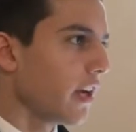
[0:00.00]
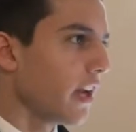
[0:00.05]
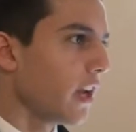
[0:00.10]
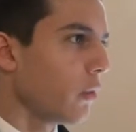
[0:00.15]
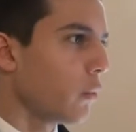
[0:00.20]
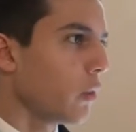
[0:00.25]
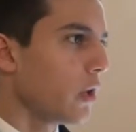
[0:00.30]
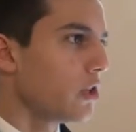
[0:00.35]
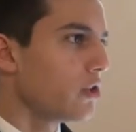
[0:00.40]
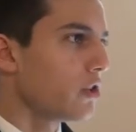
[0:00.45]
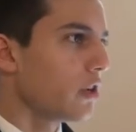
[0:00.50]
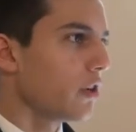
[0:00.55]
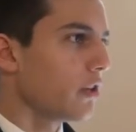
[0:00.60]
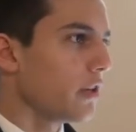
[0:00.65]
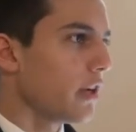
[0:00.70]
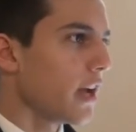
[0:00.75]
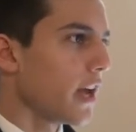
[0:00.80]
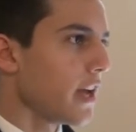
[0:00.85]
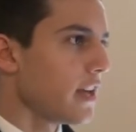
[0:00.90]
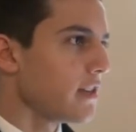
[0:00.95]
and wager on
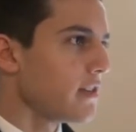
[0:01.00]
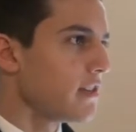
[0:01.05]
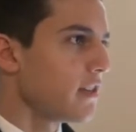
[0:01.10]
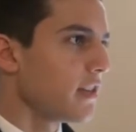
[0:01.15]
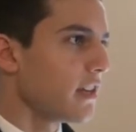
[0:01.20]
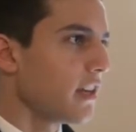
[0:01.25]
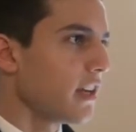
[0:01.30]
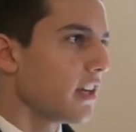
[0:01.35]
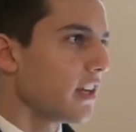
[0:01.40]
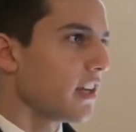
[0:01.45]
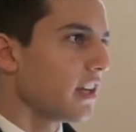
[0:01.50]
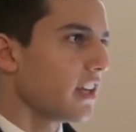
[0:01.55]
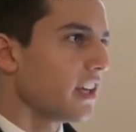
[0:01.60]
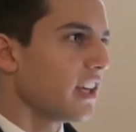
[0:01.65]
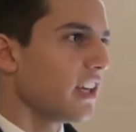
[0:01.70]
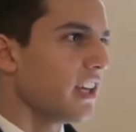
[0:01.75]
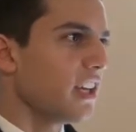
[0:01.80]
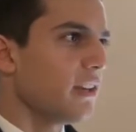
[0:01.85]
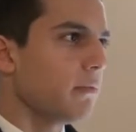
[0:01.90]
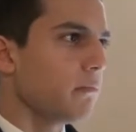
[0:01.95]
your heads.
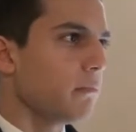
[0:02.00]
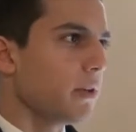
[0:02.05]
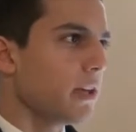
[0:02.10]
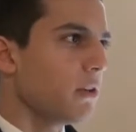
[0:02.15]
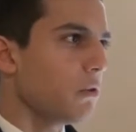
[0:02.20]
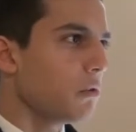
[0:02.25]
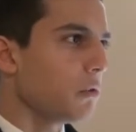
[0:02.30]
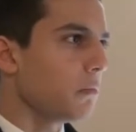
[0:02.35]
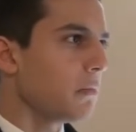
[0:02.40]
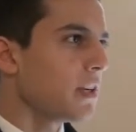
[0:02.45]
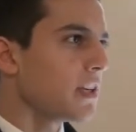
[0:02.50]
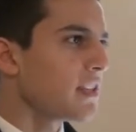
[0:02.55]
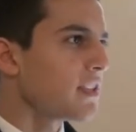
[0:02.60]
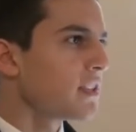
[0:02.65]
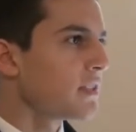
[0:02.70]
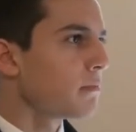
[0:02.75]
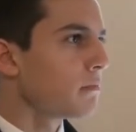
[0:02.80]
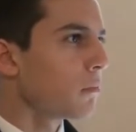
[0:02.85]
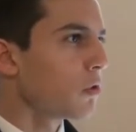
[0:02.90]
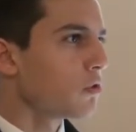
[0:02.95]
He, being
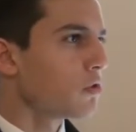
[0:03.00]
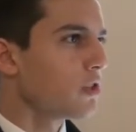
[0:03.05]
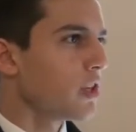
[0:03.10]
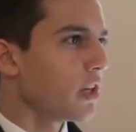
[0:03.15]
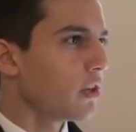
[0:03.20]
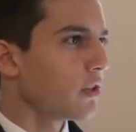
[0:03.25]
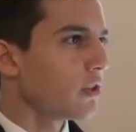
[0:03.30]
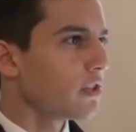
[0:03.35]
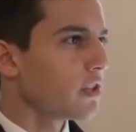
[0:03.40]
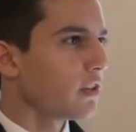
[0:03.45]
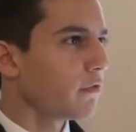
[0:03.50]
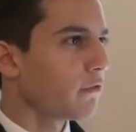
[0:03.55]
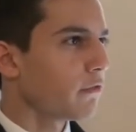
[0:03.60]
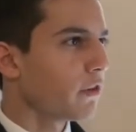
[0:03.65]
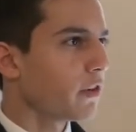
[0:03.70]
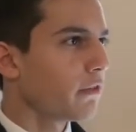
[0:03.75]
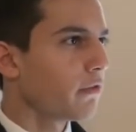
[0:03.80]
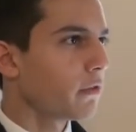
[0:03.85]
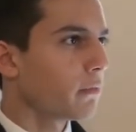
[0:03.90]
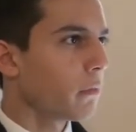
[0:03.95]
remiss, most generous and
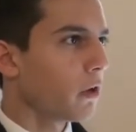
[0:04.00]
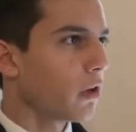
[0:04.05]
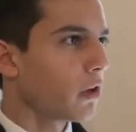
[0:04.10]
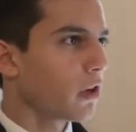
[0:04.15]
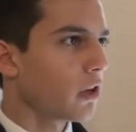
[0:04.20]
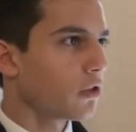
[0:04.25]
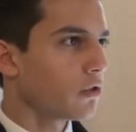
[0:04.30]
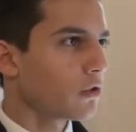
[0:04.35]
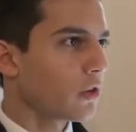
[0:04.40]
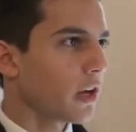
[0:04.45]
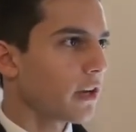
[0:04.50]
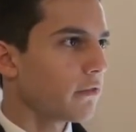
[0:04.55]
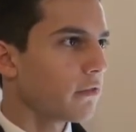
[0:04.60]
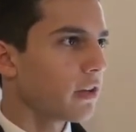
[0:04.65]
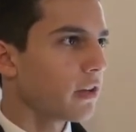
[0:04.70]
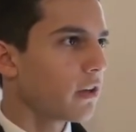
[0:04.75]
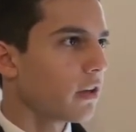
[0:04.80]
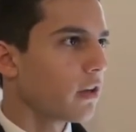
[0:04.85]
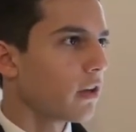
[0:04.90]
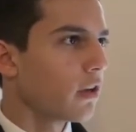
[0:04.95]
free from all
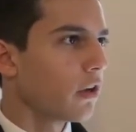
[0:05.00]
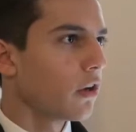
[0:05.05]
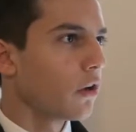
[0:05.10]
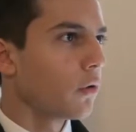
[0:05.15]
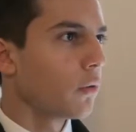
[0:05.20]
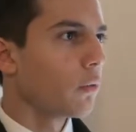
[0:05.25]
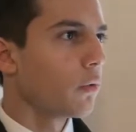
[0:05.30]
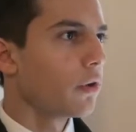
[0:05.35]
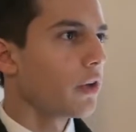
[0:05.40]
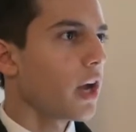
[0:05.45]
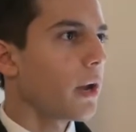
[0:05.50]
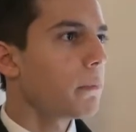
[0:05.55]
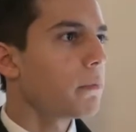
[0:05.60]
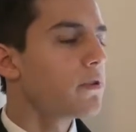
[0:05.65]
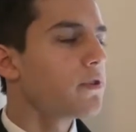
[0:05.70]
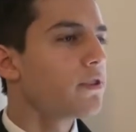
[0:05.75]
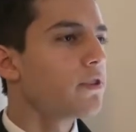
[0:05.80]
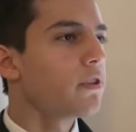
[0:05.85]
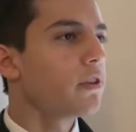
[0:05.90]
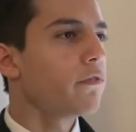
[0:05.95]
contriving, will not
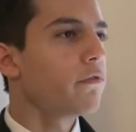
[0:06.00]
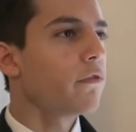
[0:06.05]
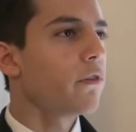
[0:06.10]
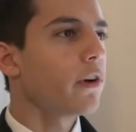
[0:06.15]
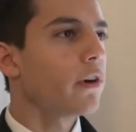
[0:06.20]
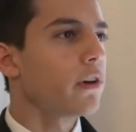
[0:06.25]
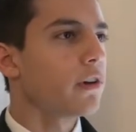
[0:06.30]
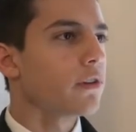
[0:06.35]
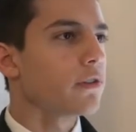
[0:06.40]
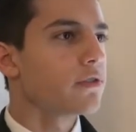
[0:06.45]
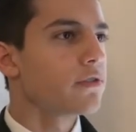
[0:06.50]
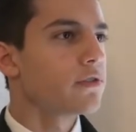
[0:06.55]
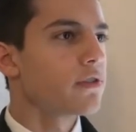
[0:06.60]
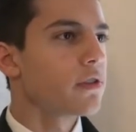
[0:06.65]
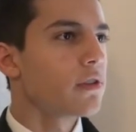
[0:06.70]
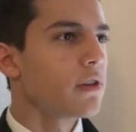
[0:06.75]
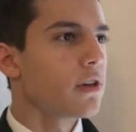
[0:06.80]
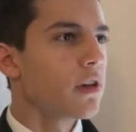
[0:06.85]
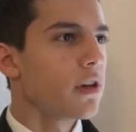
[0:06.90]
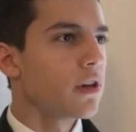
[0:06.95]
pursue the foils,
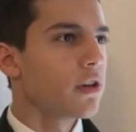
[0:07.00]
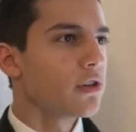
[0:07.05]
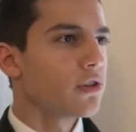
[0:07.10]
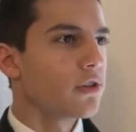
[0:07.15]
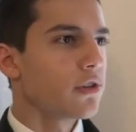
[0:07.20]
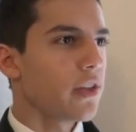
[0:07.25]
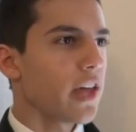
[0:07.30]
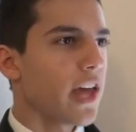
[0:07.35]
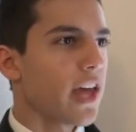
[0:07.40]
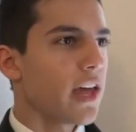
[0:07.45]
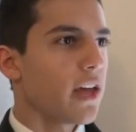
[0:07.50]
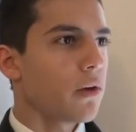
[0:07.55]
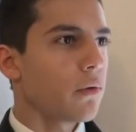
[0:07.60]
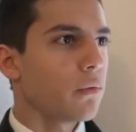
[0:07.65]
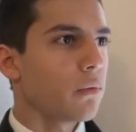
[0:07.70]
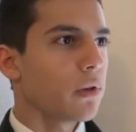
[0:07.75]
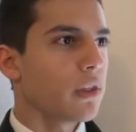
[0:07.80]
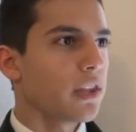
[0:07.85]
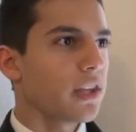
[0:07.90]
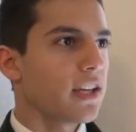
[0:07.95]
so that,
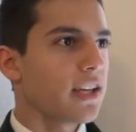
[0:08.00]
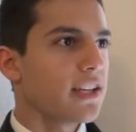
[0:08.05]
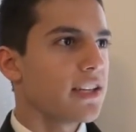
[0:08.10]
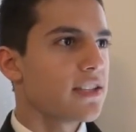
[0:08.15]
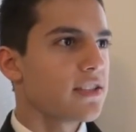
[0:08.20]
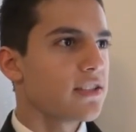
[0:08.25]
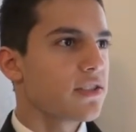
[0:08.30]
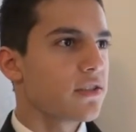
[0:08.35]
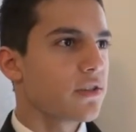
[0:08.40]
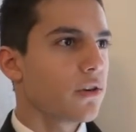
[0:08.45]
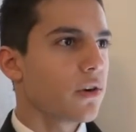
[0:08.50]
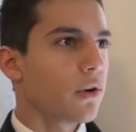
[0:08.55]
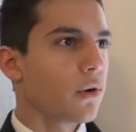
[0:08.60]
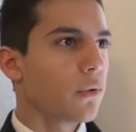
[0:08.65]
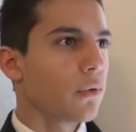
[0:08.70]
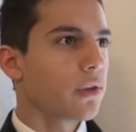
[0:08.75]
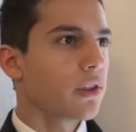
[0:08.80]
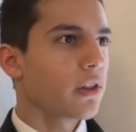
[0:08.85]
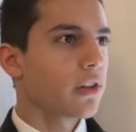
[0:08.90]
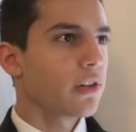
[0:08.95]
with ease, or
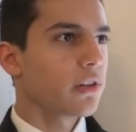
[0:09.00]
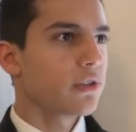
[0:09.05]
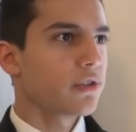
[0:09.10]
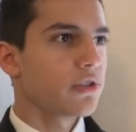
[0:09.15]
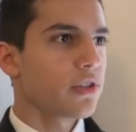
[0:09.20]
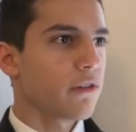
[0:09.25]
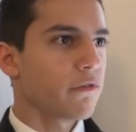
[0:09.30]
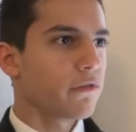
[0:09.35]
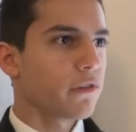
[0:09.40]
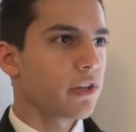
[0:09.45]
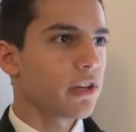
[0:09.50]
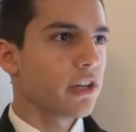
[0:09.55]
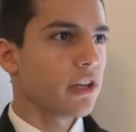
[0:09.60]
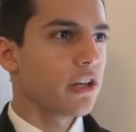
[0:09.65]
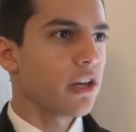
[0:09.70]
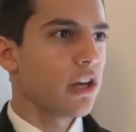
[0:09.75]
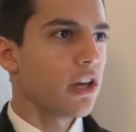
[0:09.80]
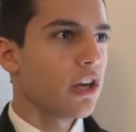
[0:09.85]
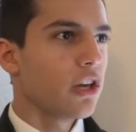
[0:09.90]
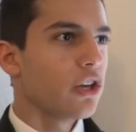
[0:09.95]
with a little
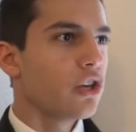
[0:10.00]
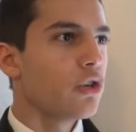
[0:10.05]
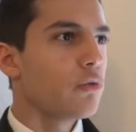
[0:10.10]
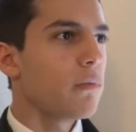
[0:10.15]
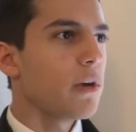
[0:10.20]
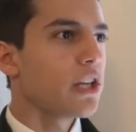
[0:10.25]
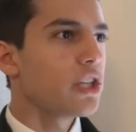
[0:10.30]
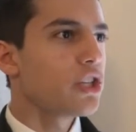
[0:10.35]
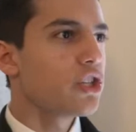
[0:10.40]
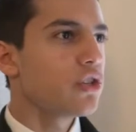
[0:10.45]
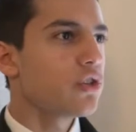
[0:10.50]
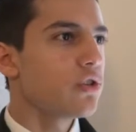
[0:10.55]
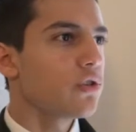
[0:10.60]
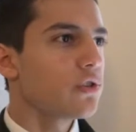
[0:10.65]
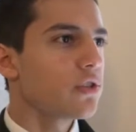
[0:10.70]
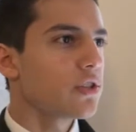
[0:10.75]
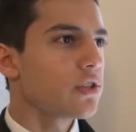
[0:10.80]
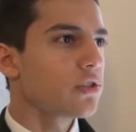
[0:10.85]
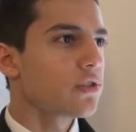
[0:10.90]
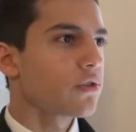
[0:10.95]
shuffling, you may
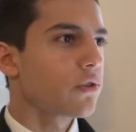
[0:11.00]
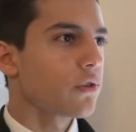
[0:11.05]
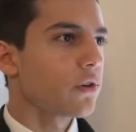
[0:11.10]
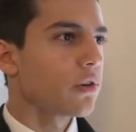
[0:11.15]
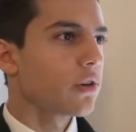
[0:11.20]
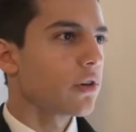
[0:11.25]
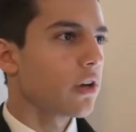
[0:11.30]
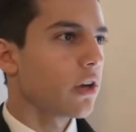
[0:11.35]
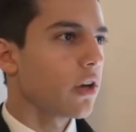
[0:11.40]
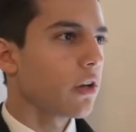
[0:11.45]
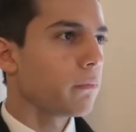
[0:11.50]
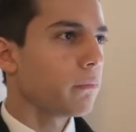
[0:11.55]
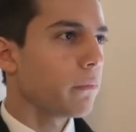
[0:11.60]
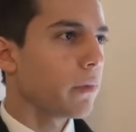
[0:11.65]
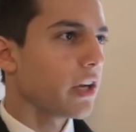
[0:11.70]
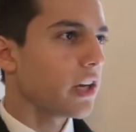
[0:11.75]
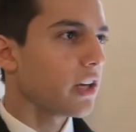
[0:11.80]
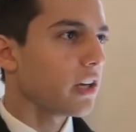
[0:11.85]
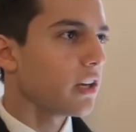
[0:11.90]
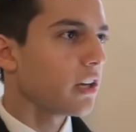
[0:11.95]
choose a sword
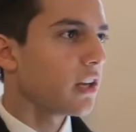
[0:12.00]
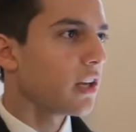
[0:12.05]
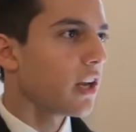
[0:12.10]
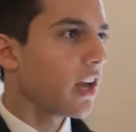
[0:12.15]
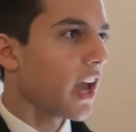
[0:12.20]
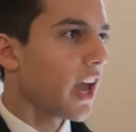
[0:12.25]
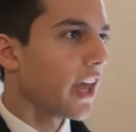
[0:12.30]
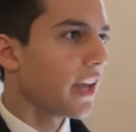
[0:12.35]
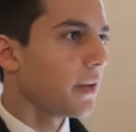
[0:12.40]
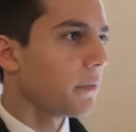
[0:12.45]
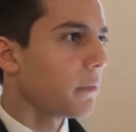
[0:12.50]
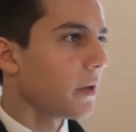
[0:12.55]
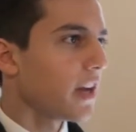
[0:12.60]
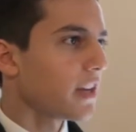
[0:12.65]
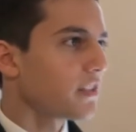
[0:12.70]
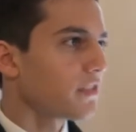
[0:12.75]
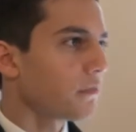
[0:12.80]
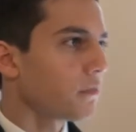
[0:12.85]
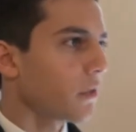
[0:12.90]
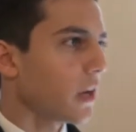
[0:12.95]
unbaited, and in
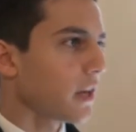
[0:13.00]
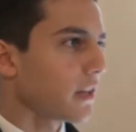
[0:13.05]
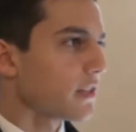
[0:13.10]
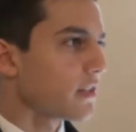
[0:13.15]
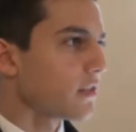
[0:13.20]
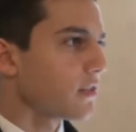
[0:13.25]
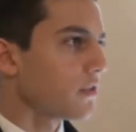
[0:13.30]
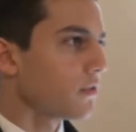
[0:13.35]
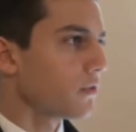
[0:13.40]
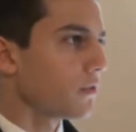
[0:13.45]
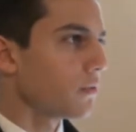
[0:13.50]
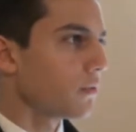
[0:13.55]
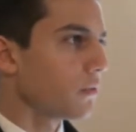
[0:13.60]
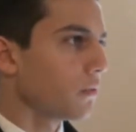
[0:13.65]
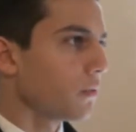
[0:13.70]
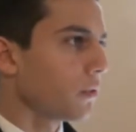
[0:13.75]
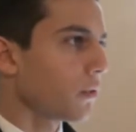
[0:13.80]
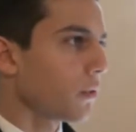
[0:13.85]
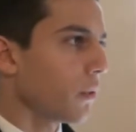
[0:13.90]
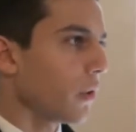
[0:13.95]
passive practice
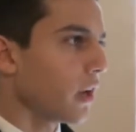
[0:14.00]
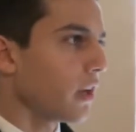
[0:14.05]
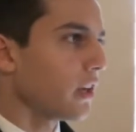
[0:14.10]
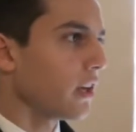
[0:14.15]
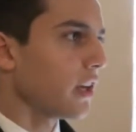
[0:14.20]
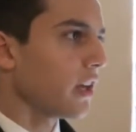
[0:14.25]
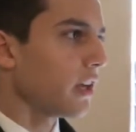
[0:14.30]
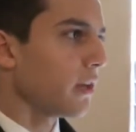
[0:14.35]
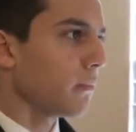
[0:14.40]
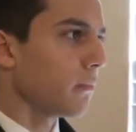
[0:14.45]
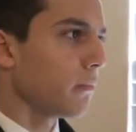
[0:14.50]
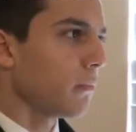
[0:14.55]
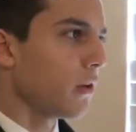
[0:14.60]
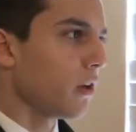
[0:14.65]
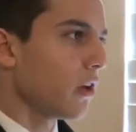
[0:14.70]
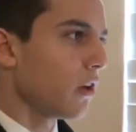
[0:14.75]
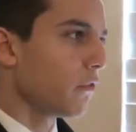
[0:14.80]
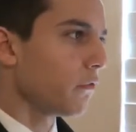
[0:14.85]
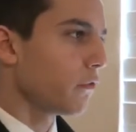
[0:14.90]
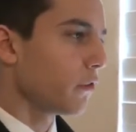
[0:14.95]
requite him
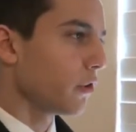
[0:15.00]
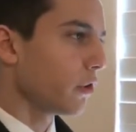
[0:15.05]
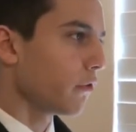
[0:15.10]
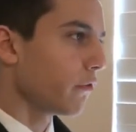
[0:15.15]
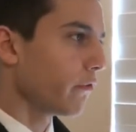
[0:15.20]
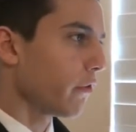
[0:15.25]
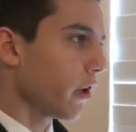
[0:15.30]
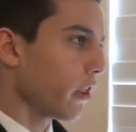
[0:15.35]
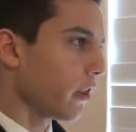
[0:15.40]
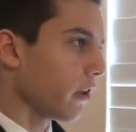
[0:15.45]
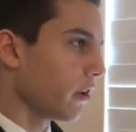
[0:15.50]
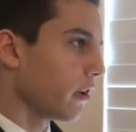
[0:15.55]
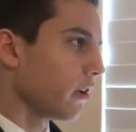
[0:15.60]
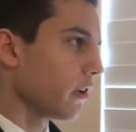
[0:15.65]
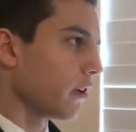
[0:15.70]
for your father.